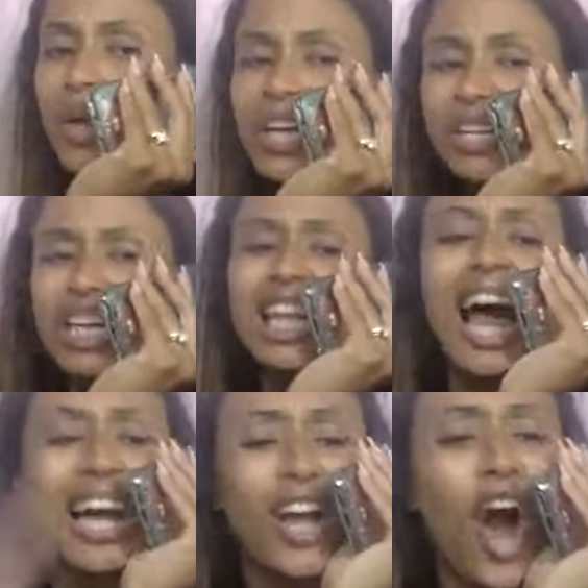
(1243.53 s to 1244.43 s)
We
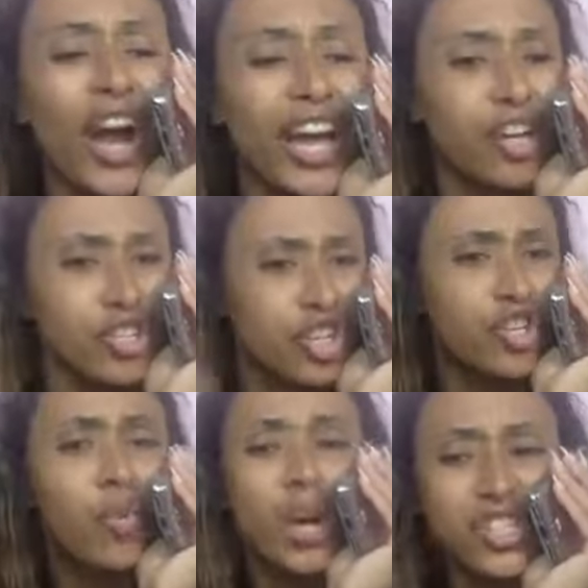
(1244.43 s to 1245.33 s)
incline our ear to
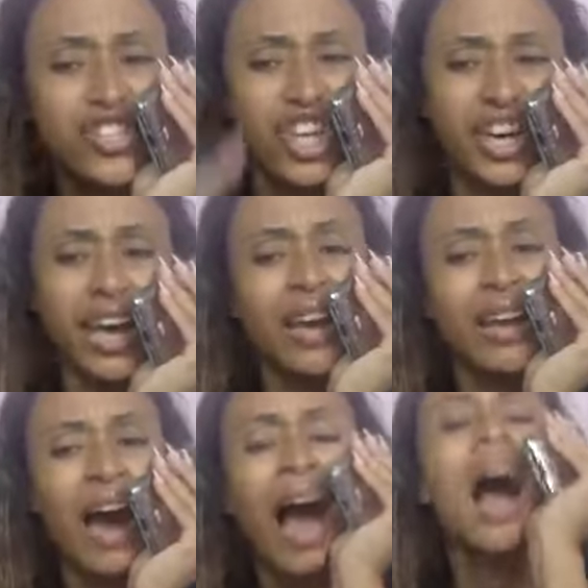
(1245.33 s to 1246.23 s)
you once
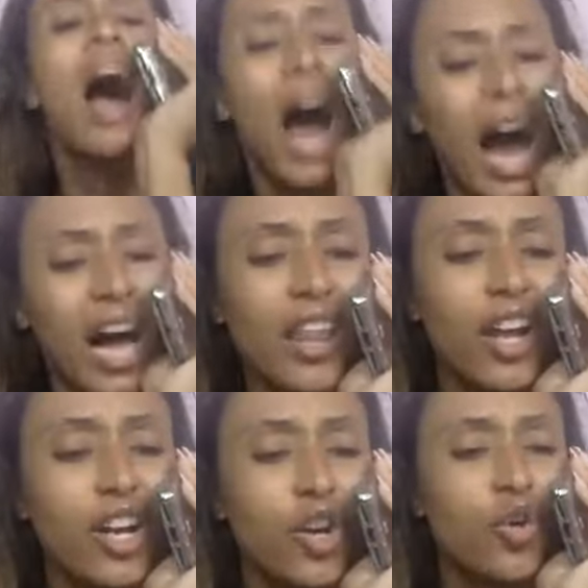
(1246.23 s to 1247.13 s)
again.
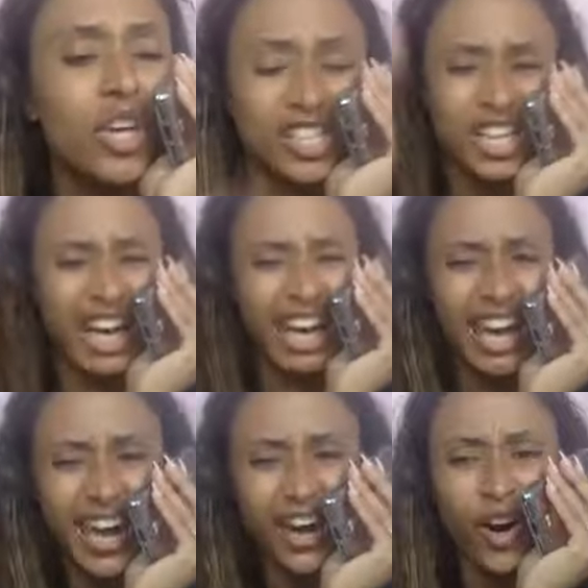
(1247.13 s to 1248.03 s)
Hallelujah, to
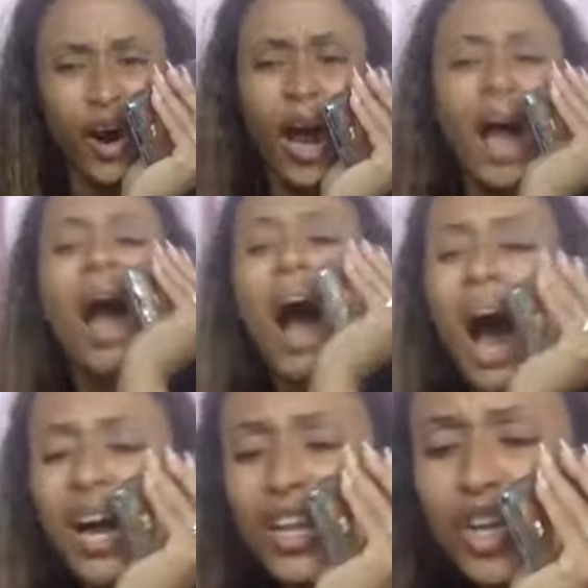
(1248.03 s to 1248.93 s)
hear.
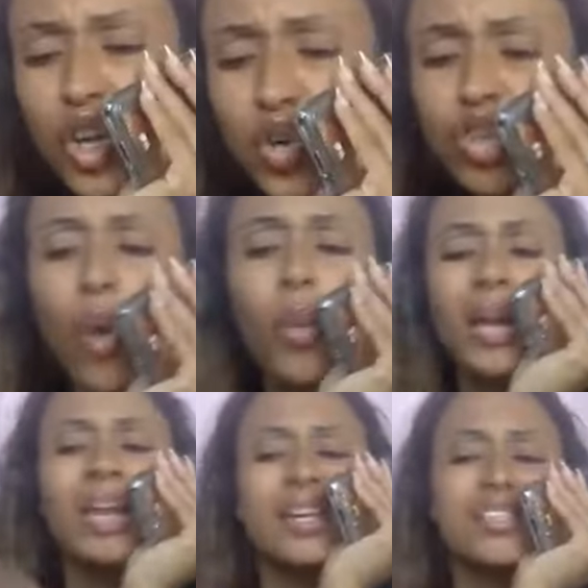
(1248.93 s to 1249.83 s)
Hallelujah,
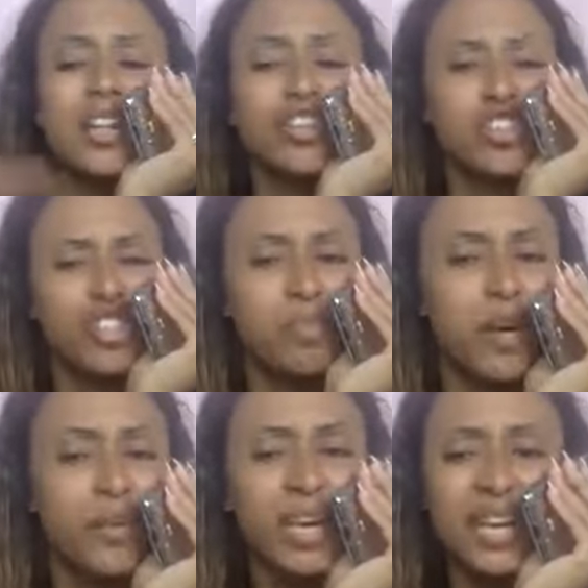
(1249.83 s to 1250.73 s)
what it is that the
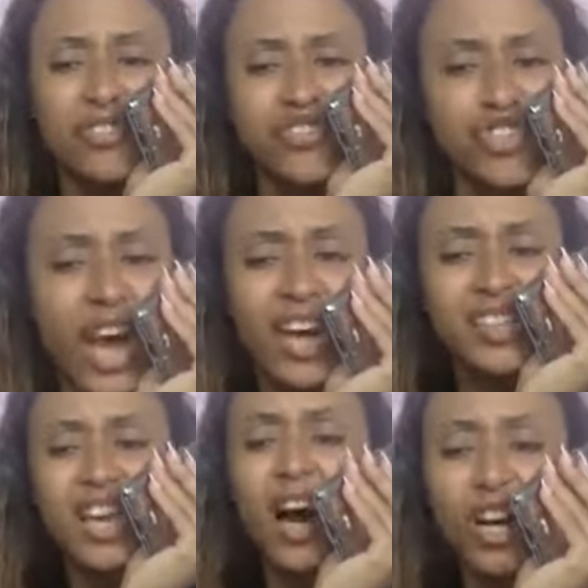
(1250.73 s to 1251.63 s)
Spirit is saying
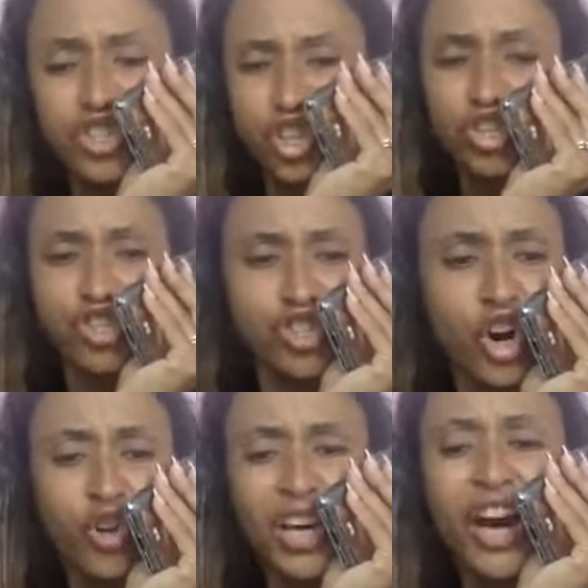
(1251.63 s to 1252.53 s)
to us
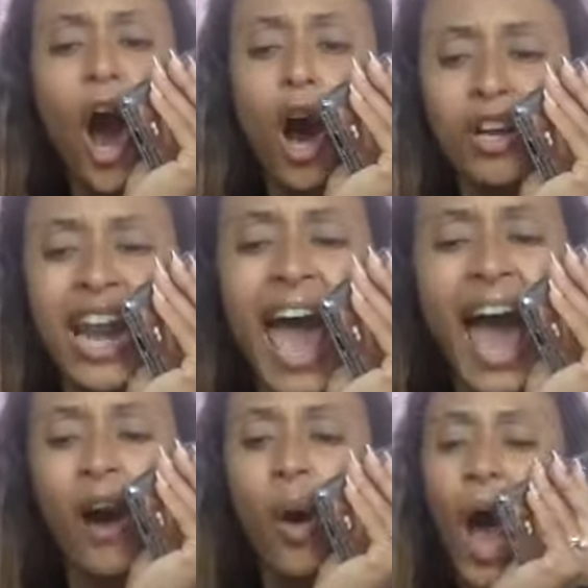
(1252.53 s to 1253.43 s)
concerning our
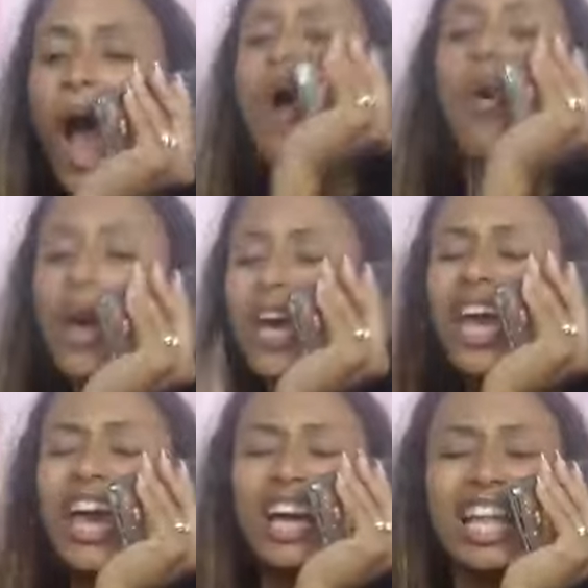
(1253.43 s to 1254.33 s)
now. We
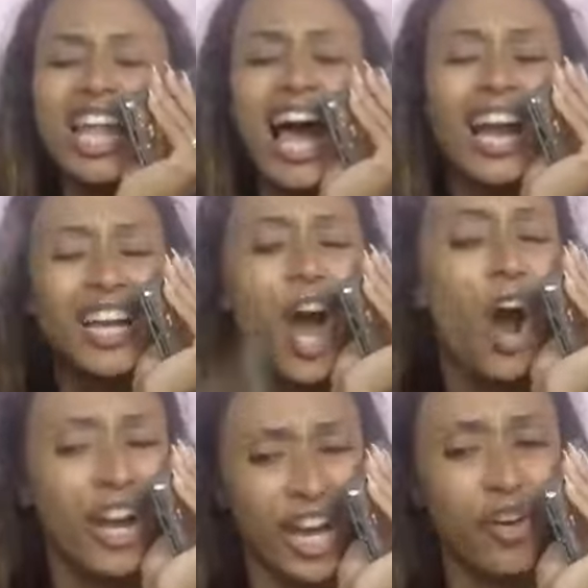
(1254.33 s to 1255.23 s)
incline
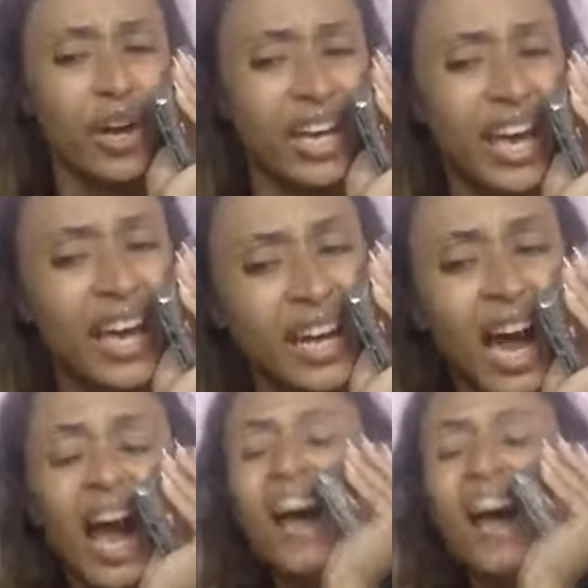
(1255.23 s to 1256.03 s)
our ear again.